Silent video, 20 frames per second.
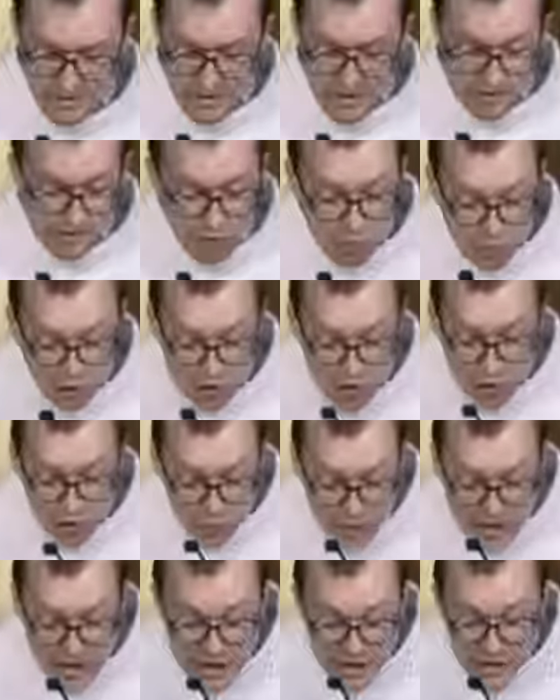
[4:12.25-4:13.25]
For
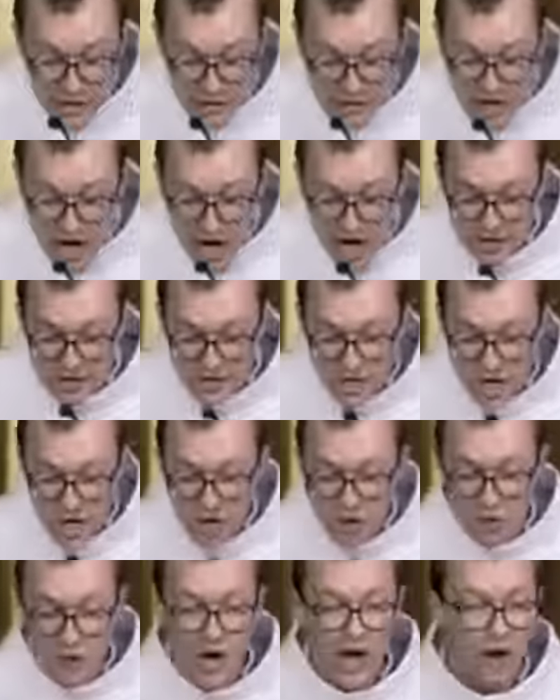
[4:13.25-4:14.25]
we do not
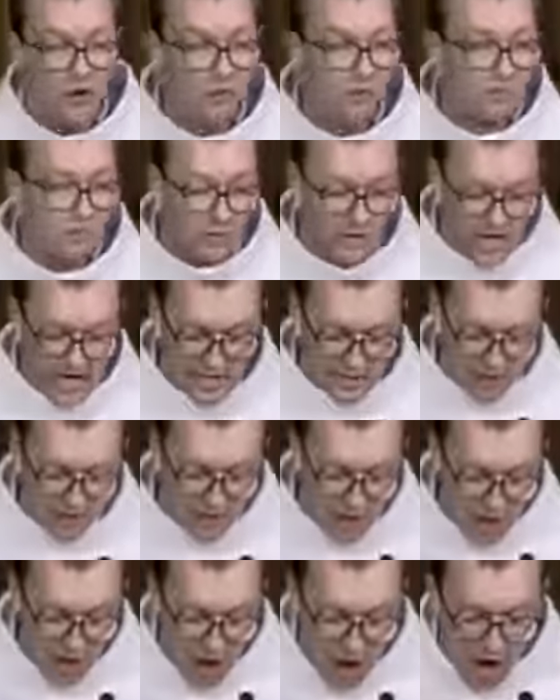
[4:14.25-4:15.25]
know how to pray as
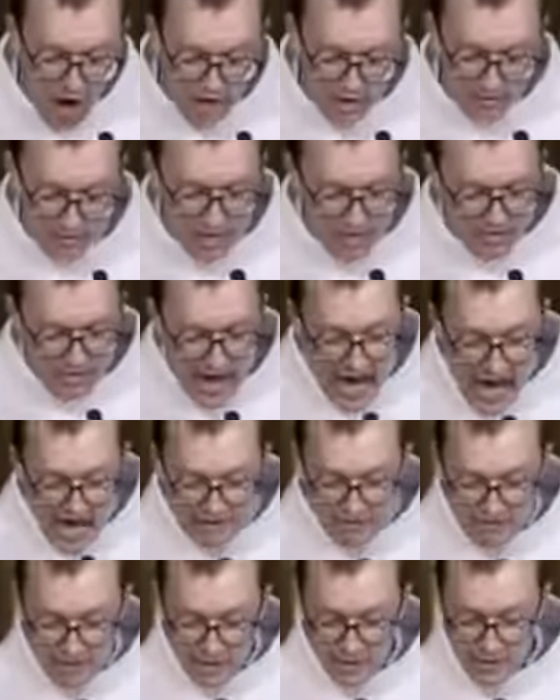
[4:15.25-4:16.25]
we ought, but that
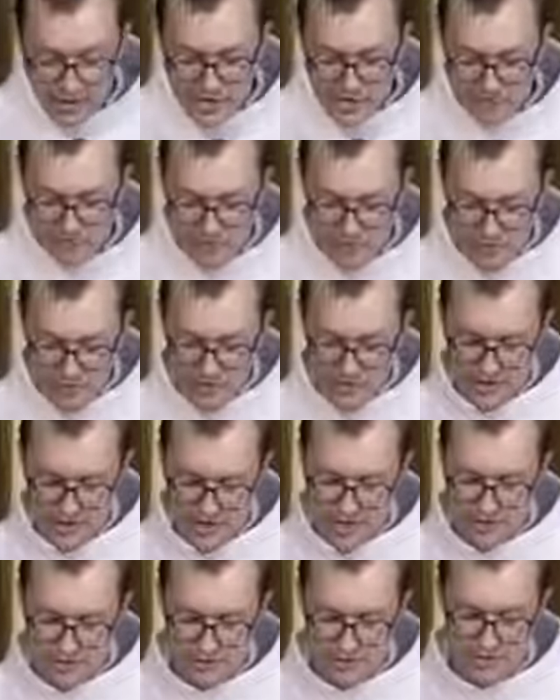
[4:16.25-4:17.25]
very Spirit
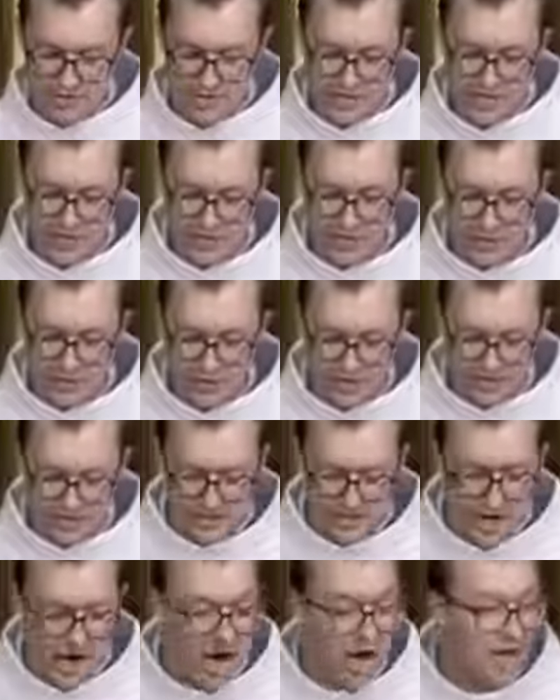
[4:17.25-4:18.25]
intercedes with
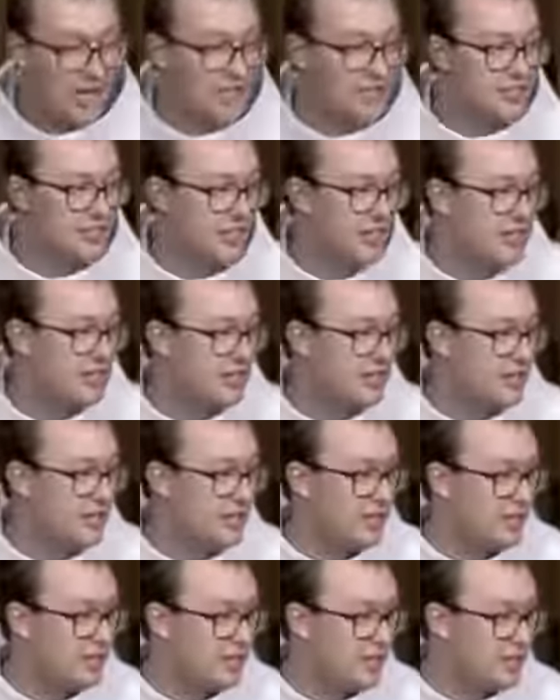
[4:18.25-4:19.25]
sighs
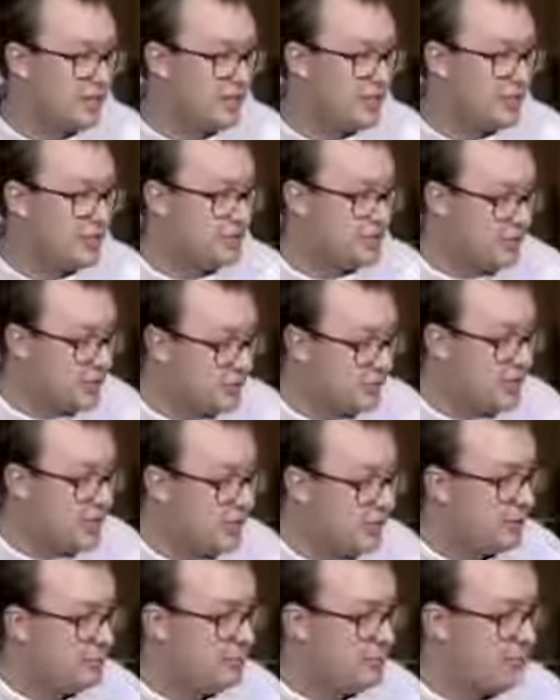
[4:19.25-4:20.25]
too
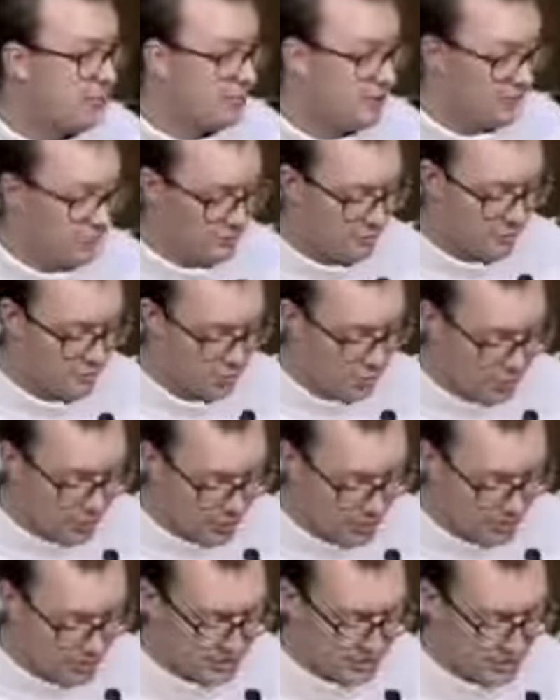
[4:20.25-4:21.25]
deep for
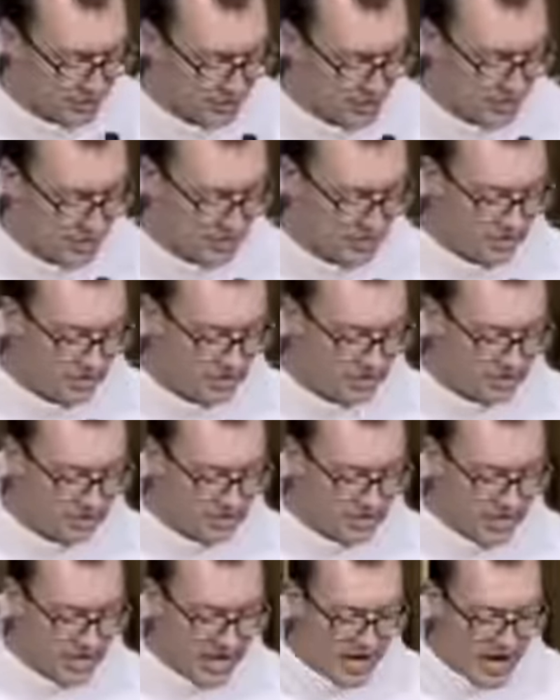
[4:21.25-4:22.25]
words.
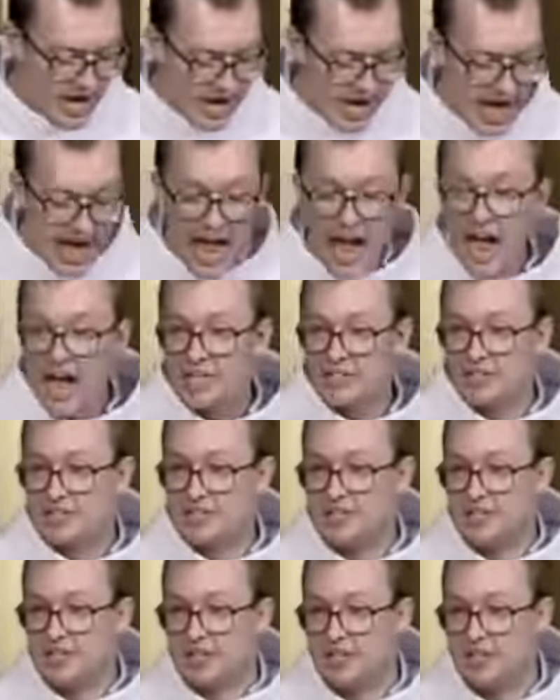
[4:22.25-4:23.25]

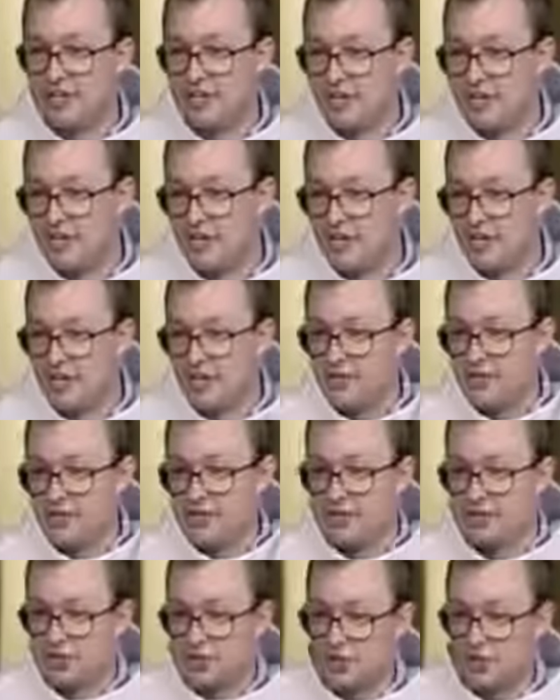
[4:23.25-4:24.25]
Ask,
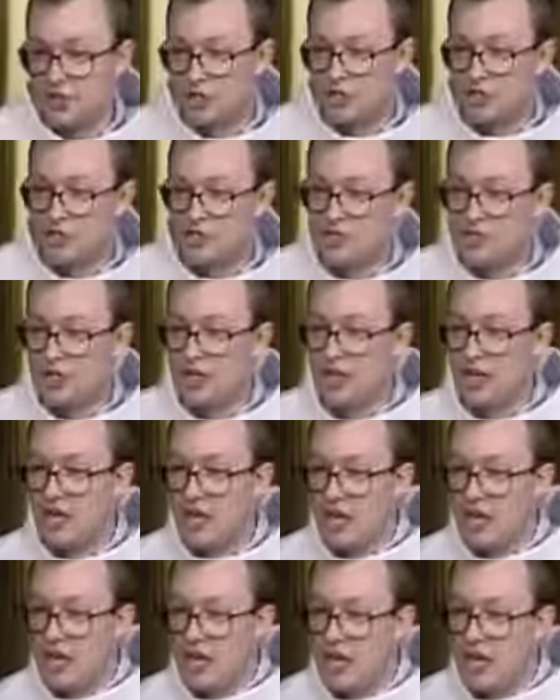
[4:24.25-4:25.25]
search,
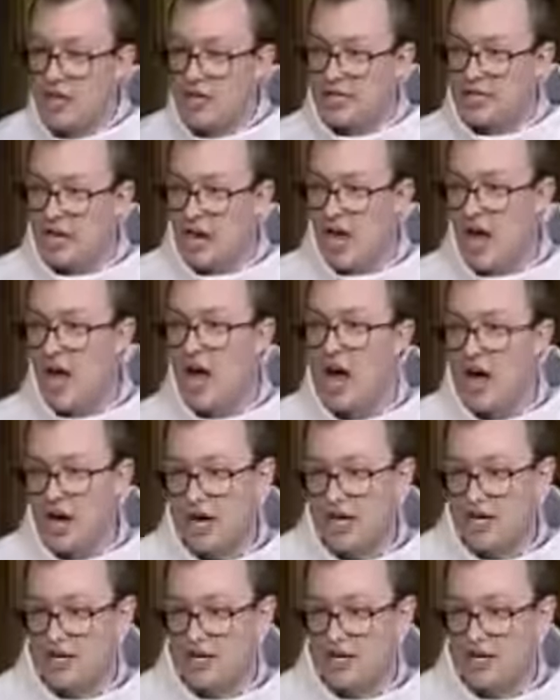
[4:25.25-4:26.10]
knock.